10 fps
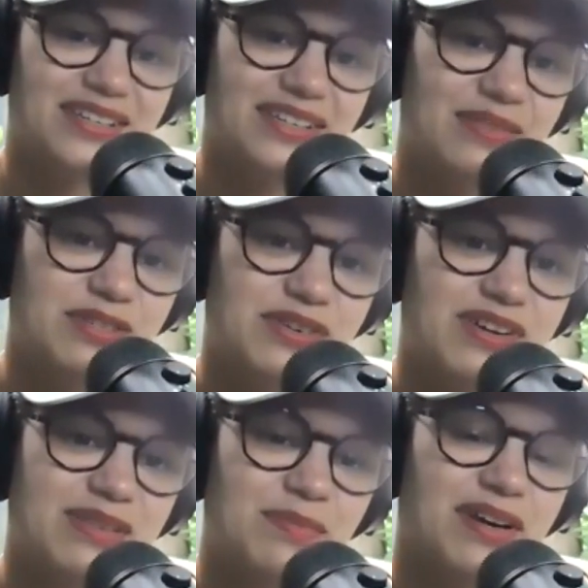we should have
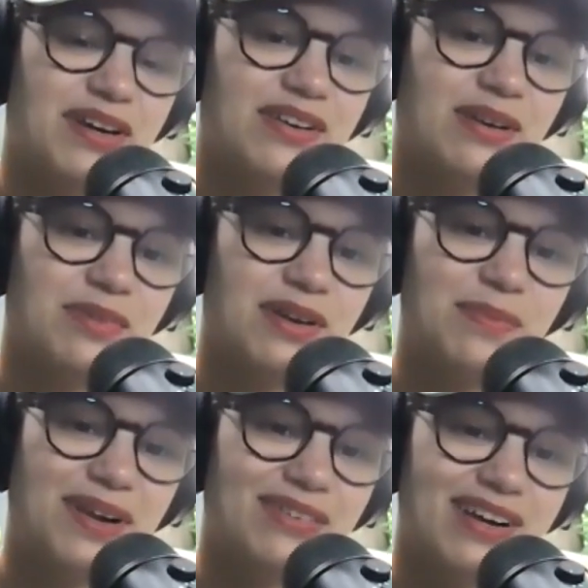somebody to come cut
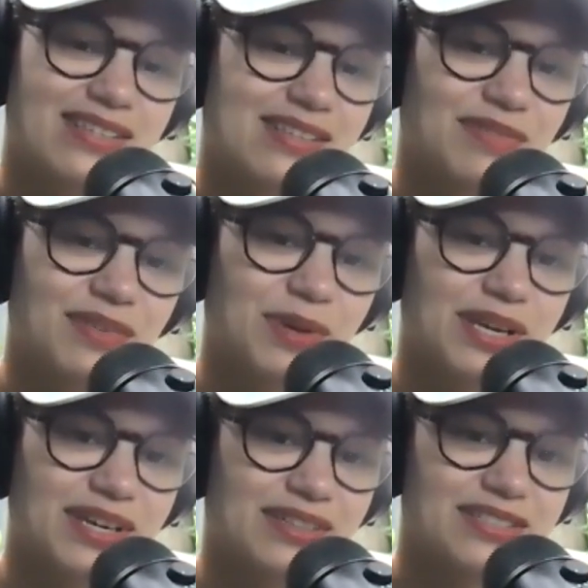my grass every
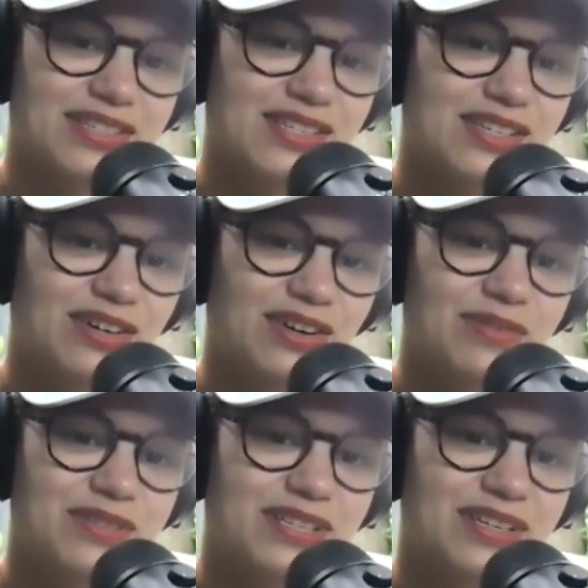weekend, just,
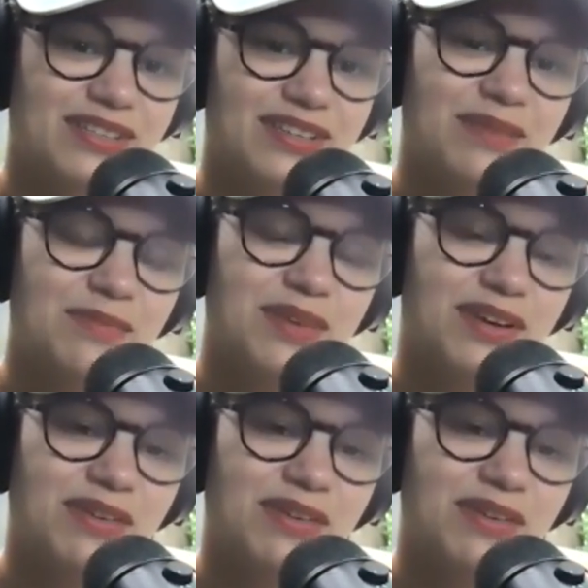and then come cuddle